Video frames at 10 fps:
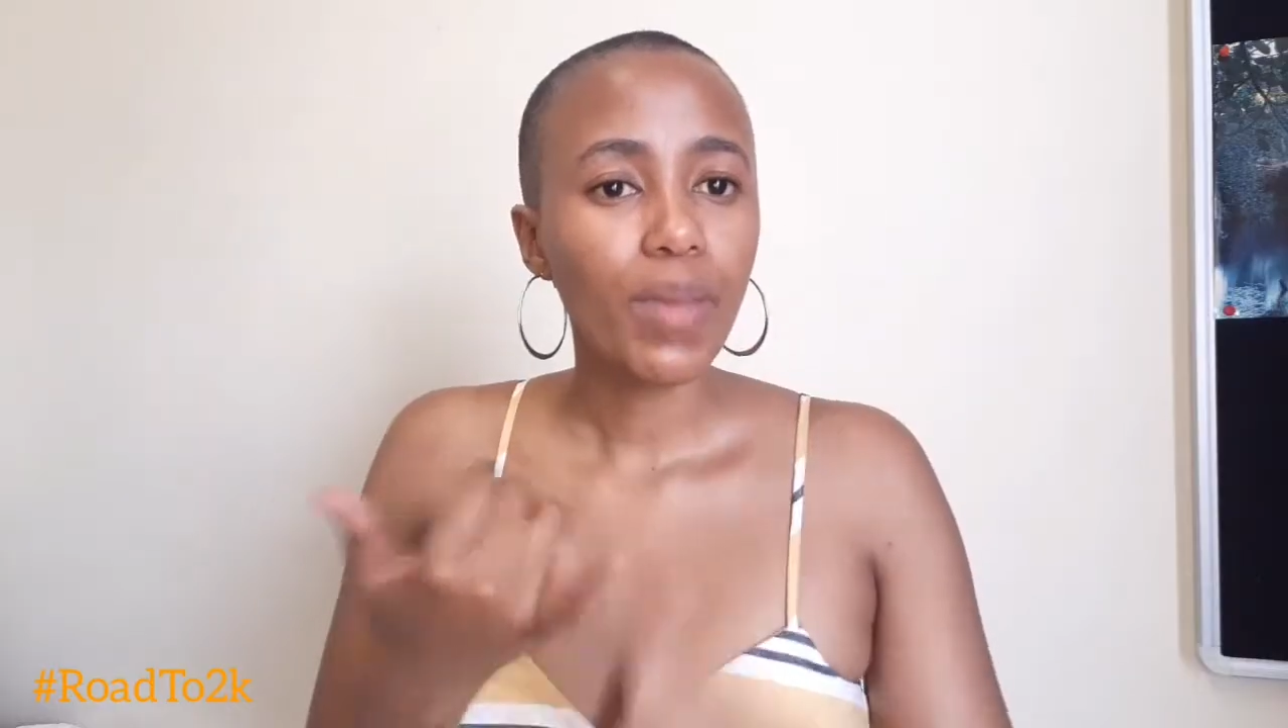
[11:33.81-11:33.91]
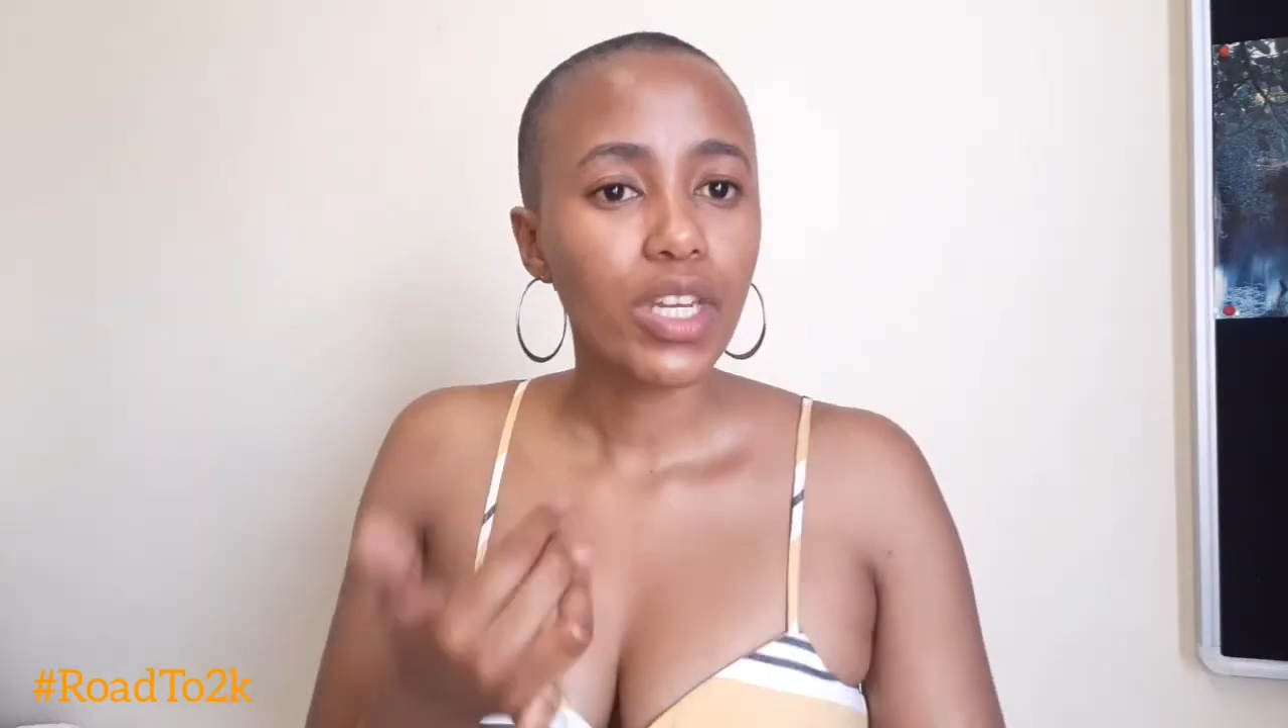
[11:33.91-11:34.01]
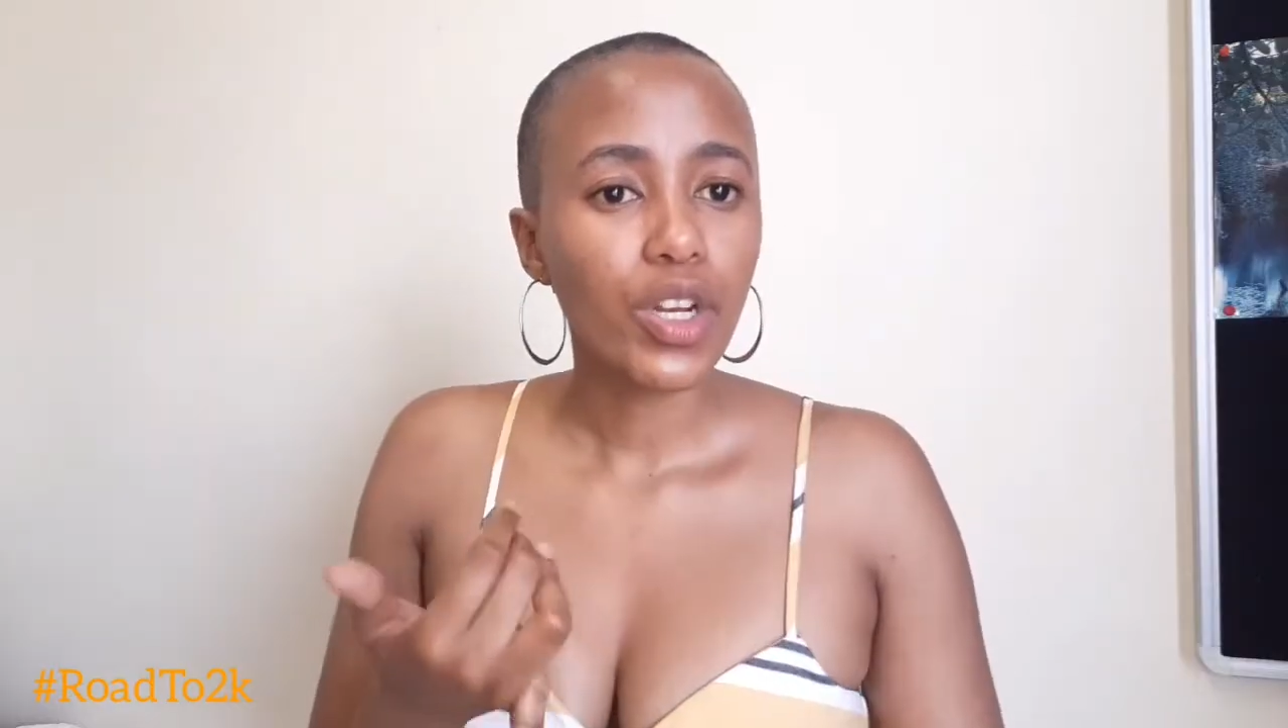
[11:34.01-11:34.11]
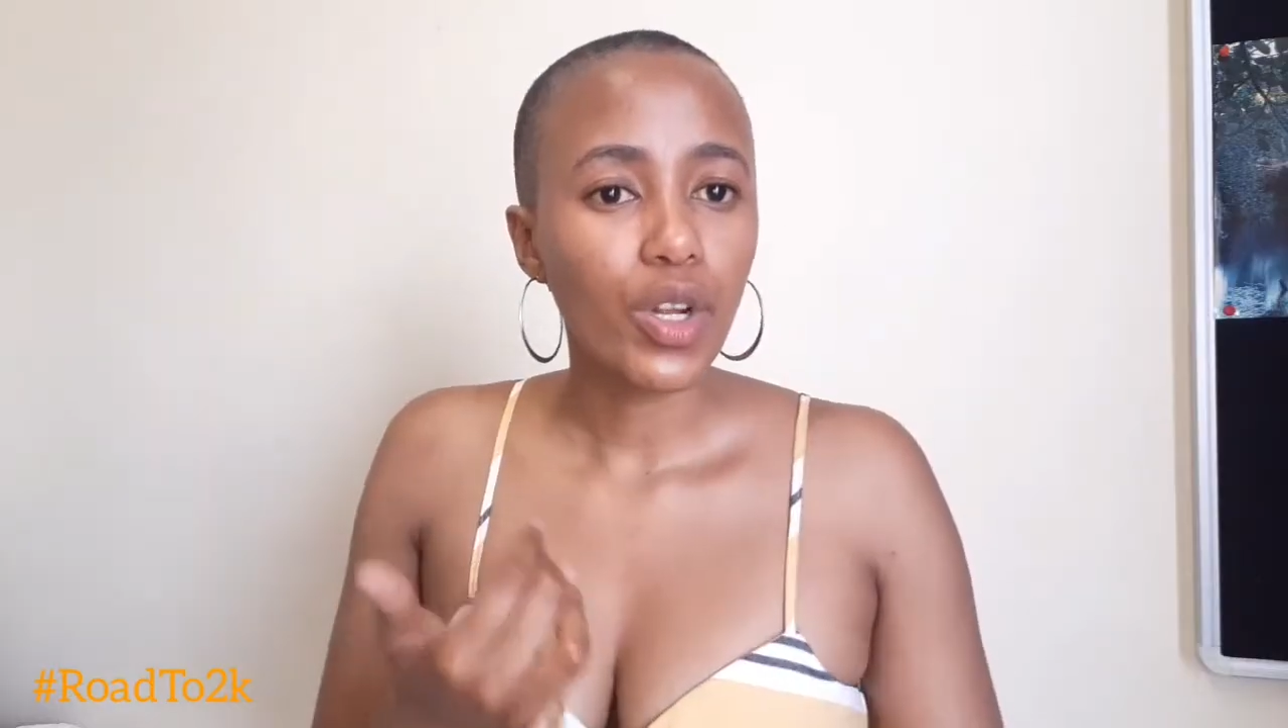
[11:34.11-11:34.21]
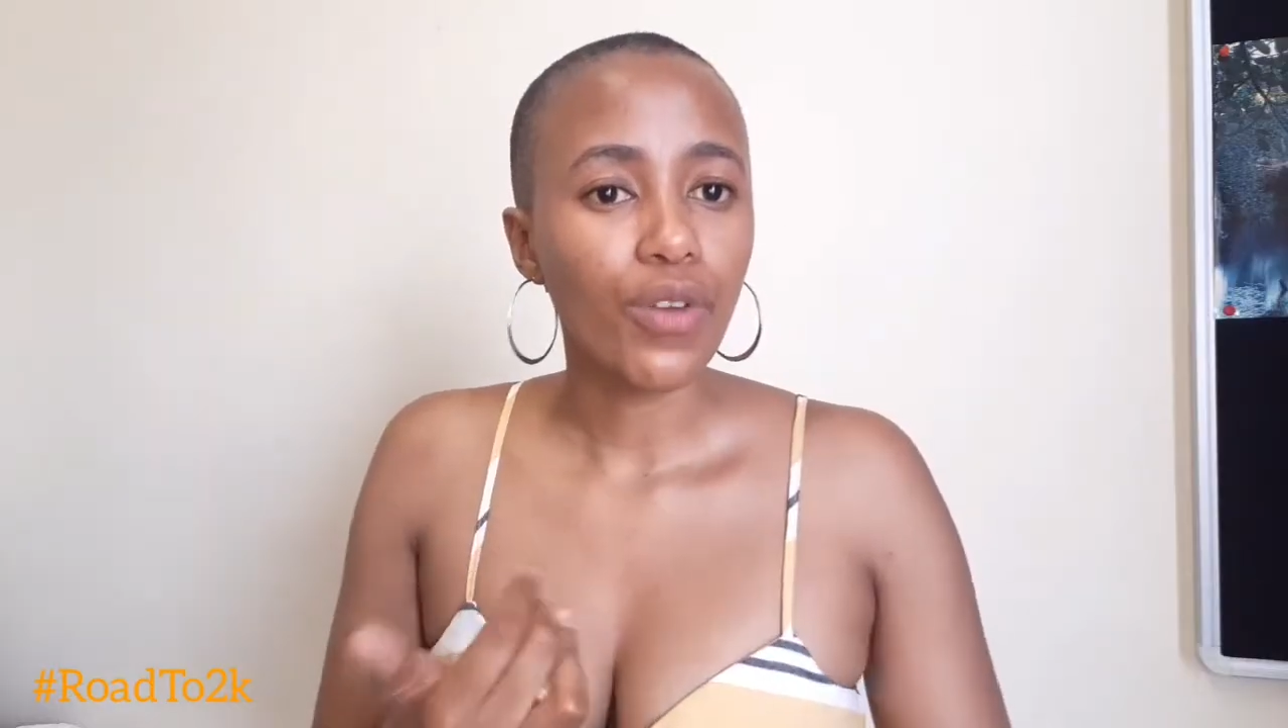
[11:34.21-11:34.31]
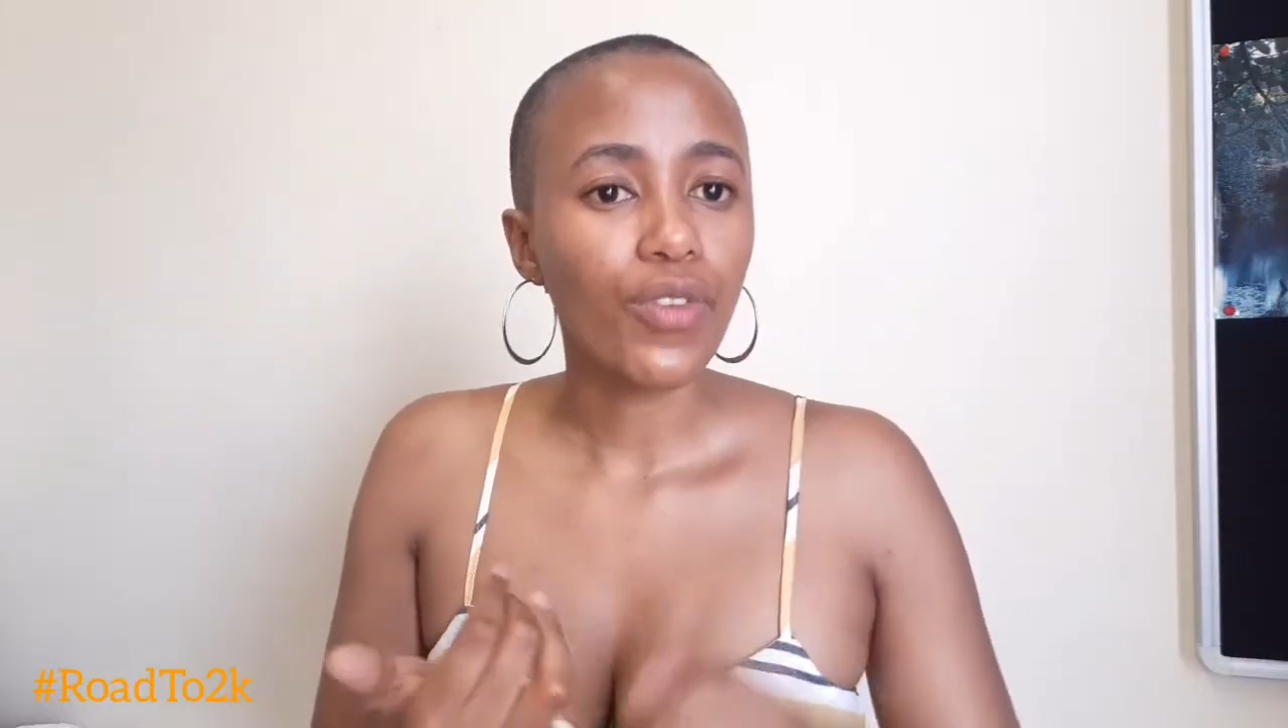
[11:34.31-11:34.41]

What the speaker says: median nerve,